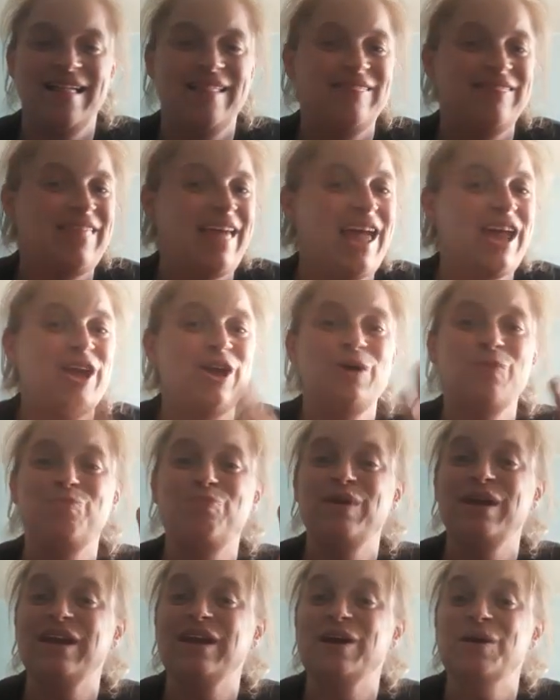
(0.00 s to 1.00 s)
they could
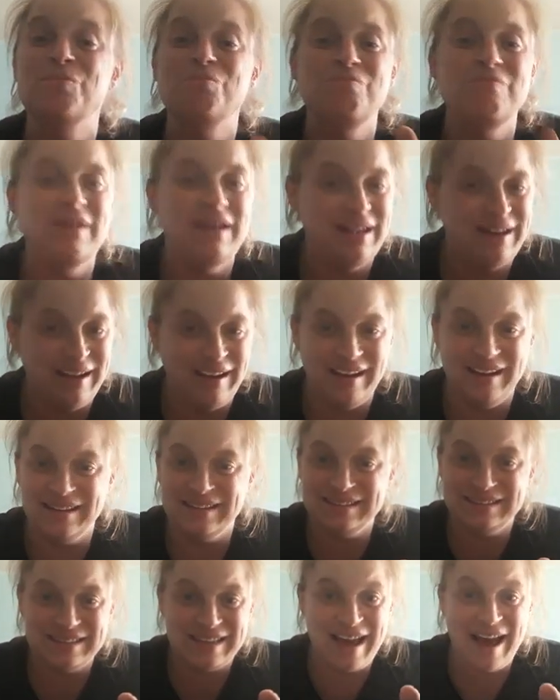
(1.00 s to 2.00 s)
be
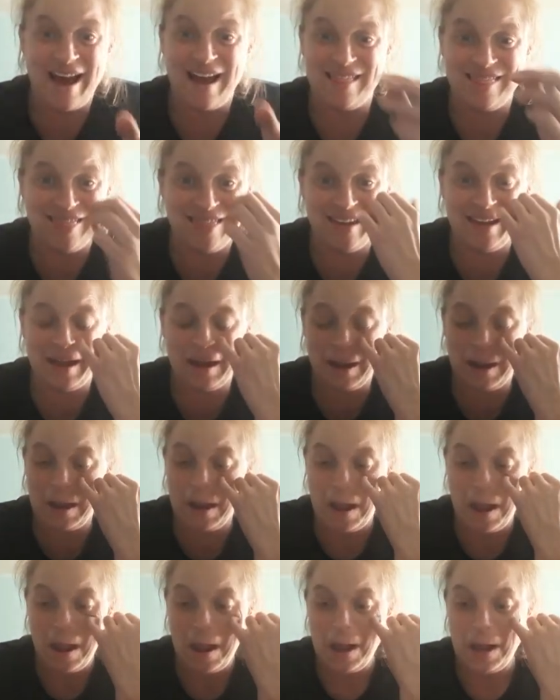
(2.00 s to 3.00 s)
comedians, I think.